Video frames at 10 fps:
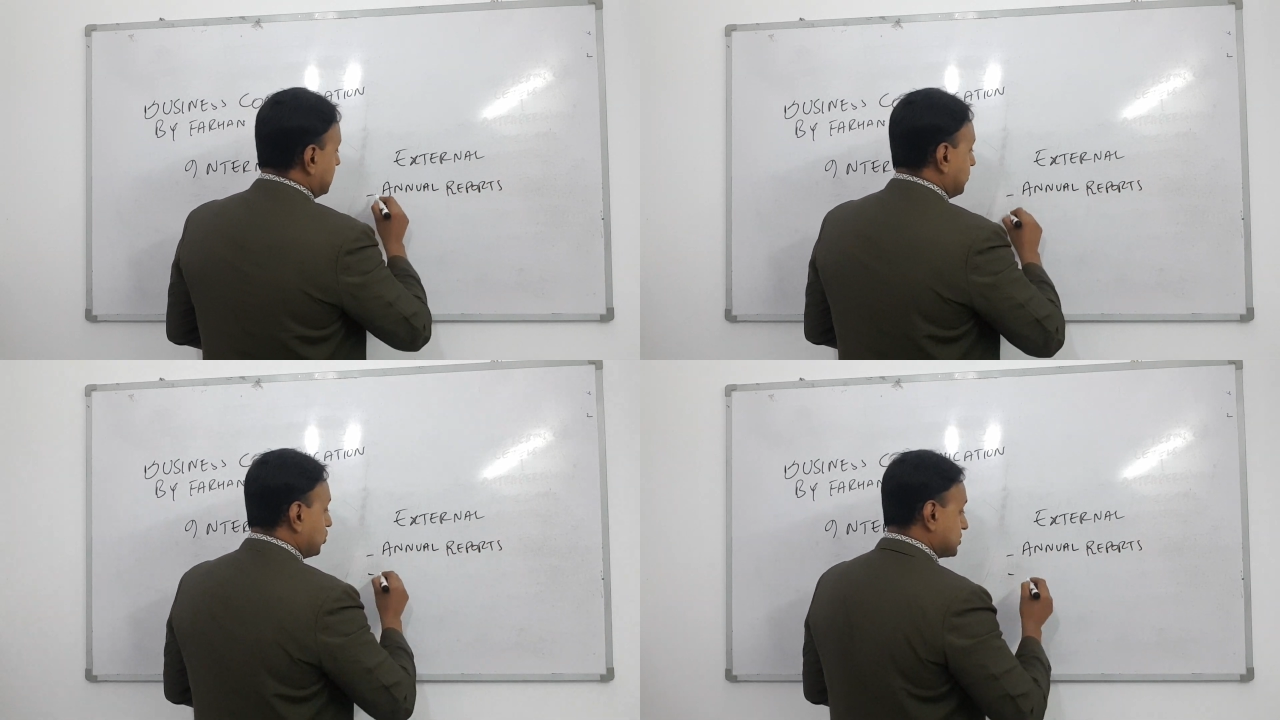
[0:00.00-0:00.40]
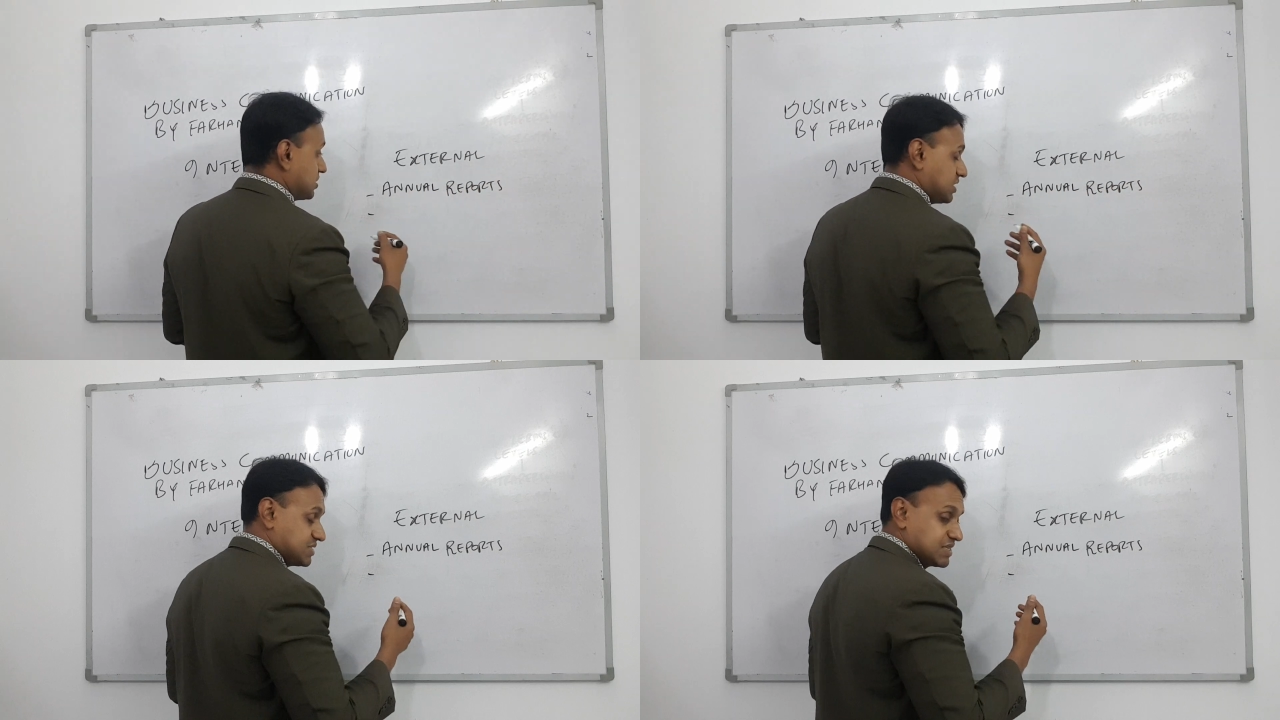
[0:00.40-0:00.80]
What's
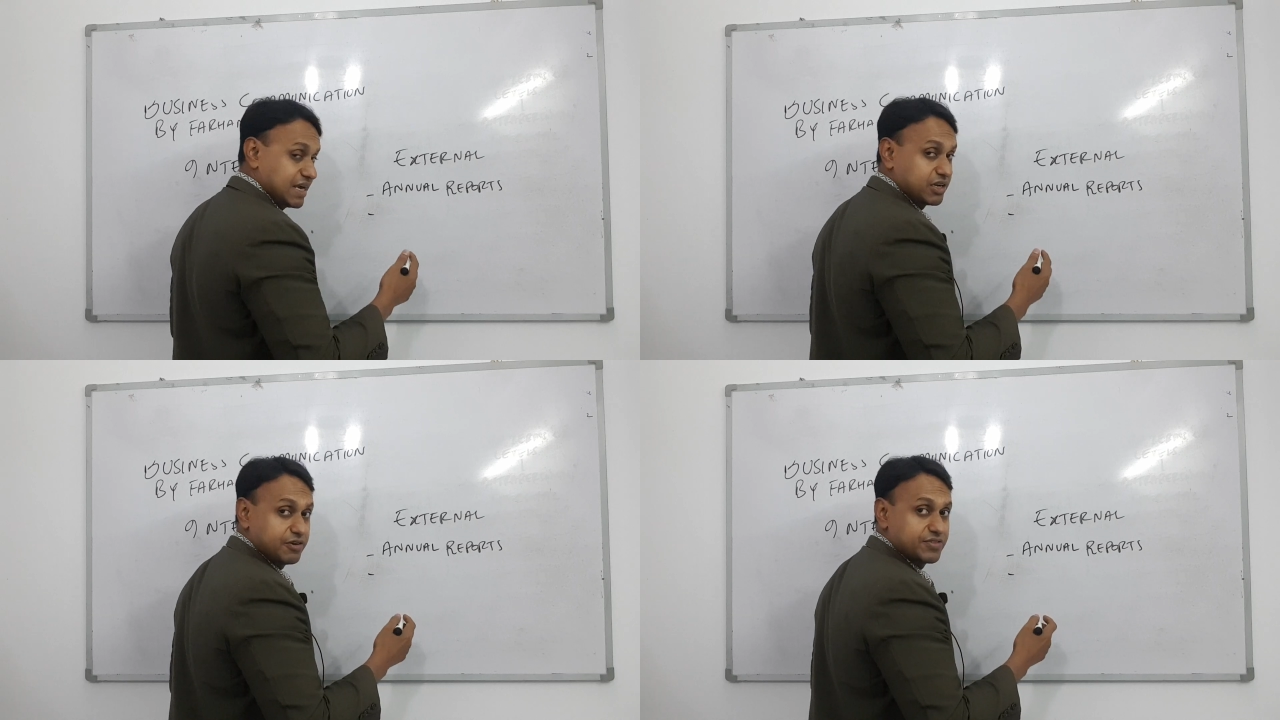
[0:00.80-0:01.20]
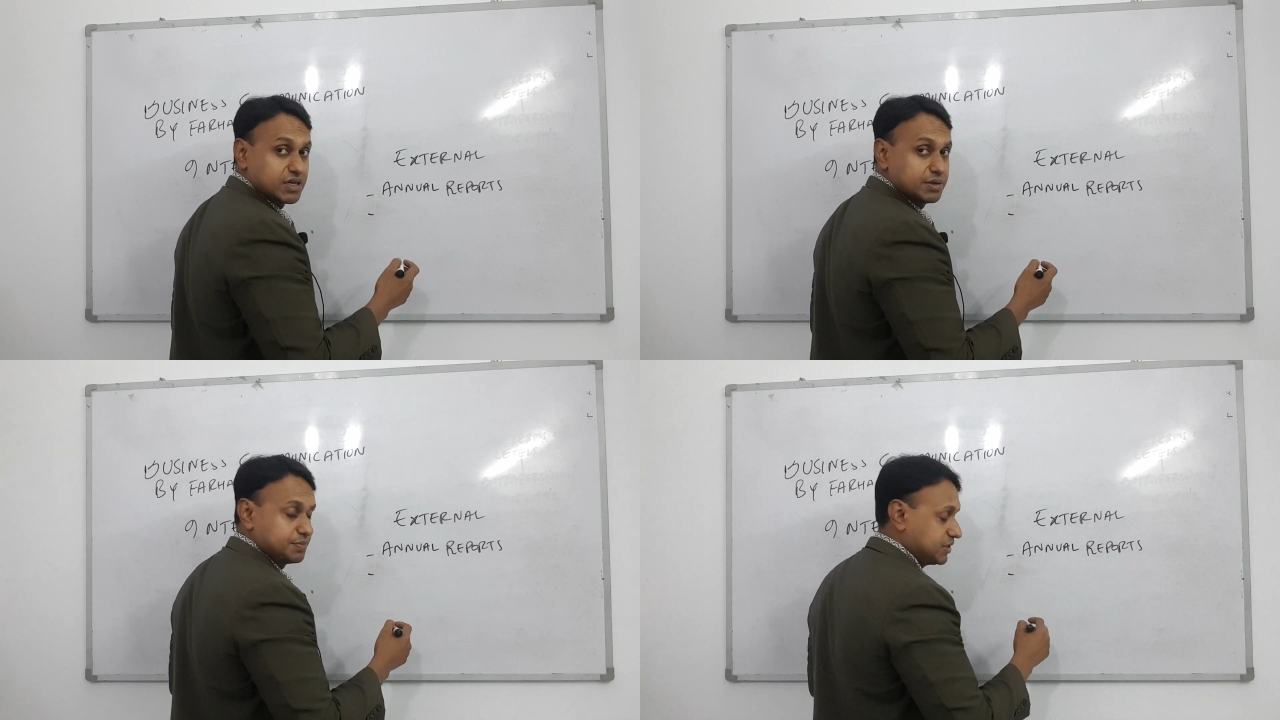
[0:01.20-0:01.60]
the standing of the
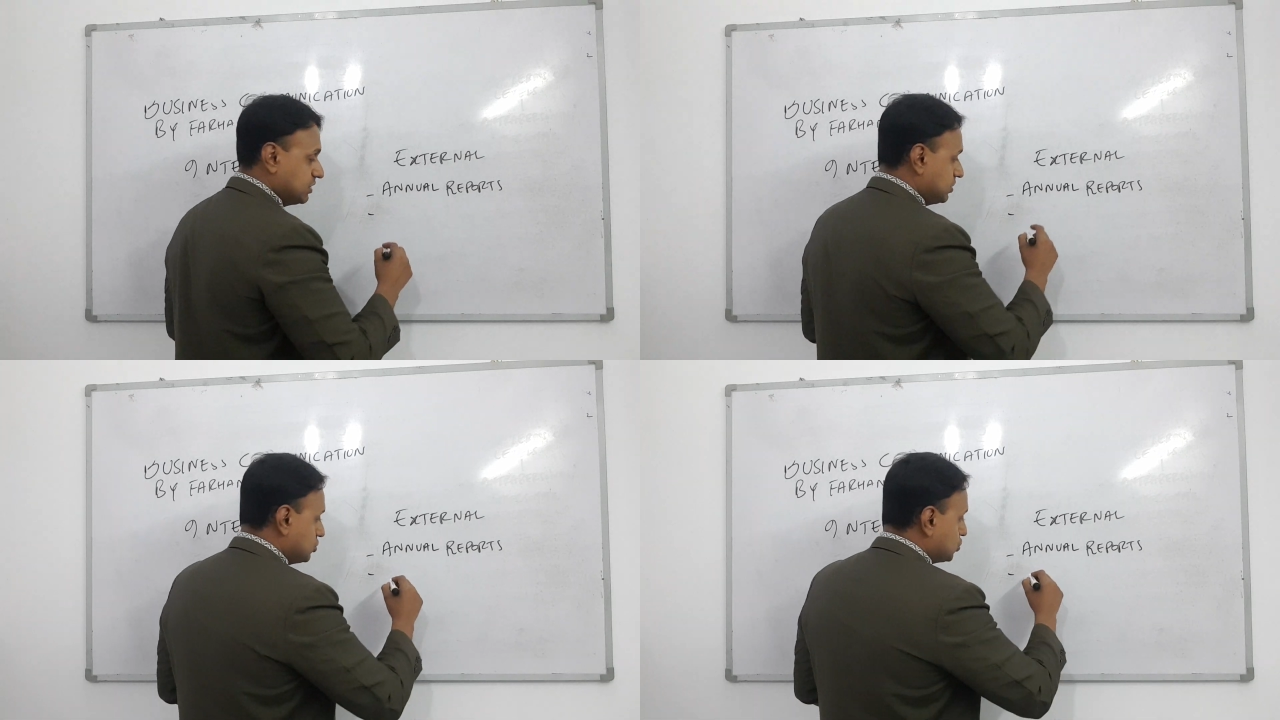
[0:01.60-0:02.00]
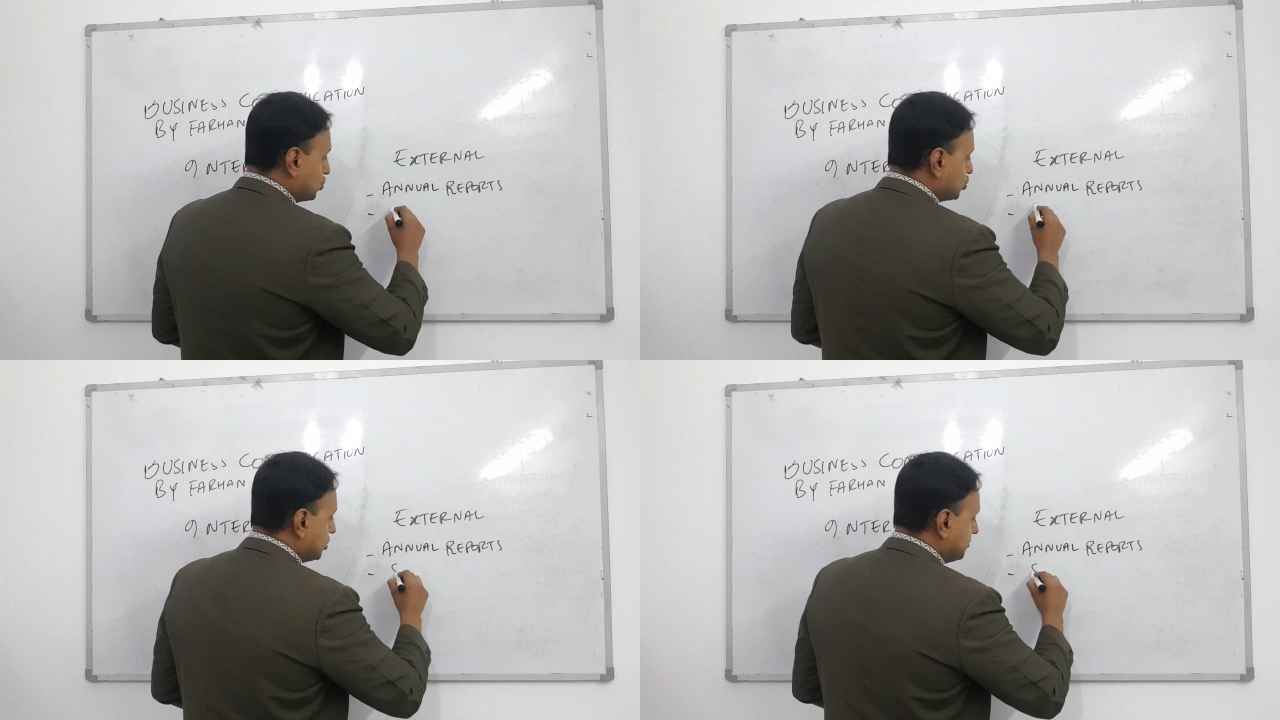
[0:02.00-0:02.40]
company?
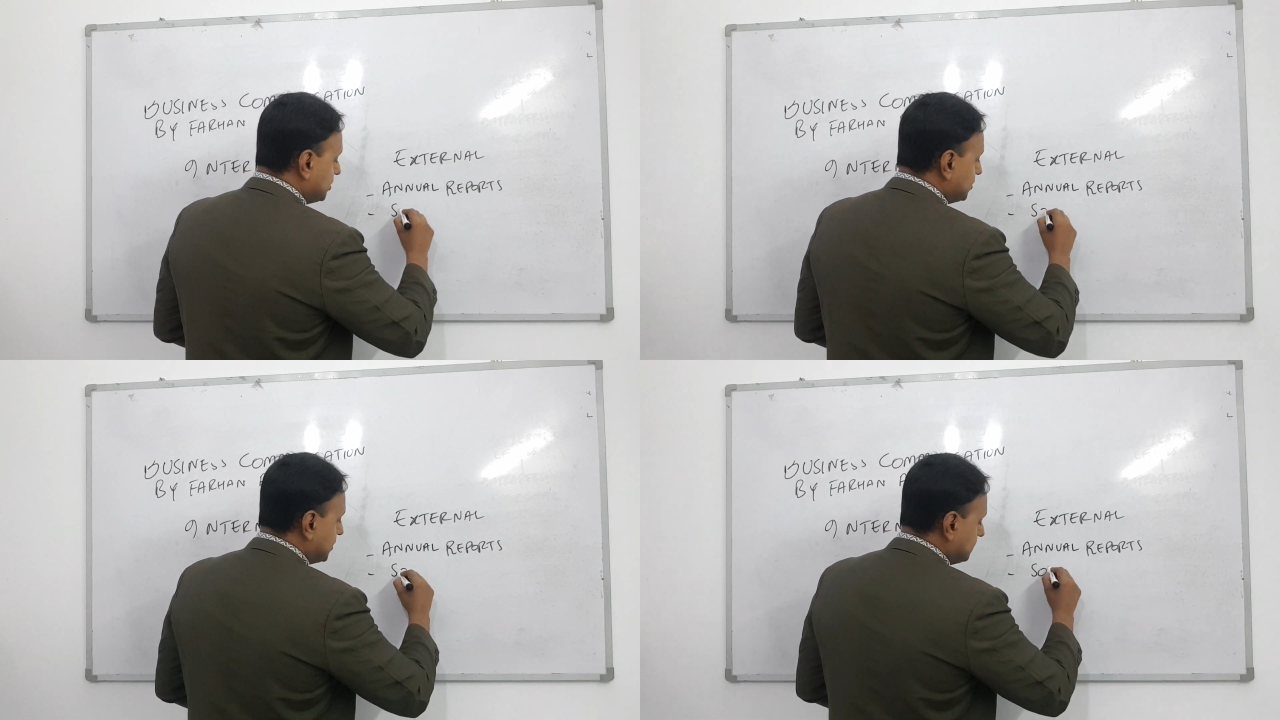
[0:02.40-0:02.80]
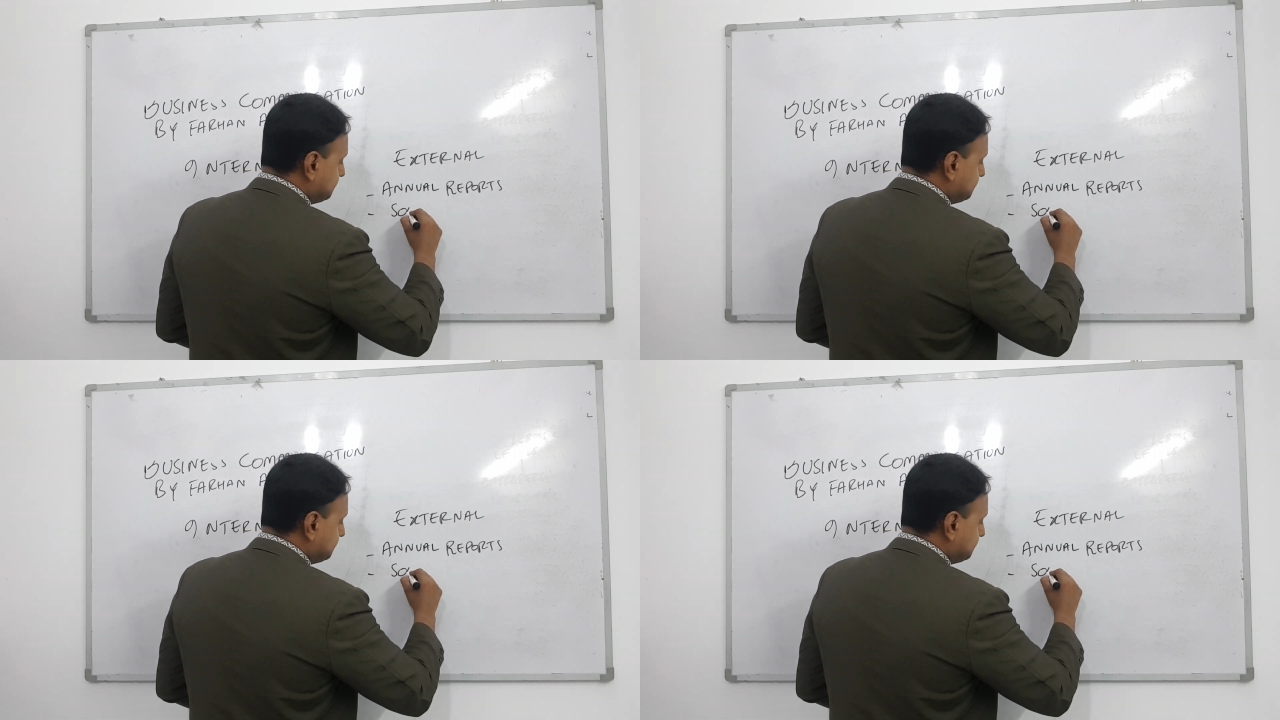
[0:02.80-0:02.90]
Social media.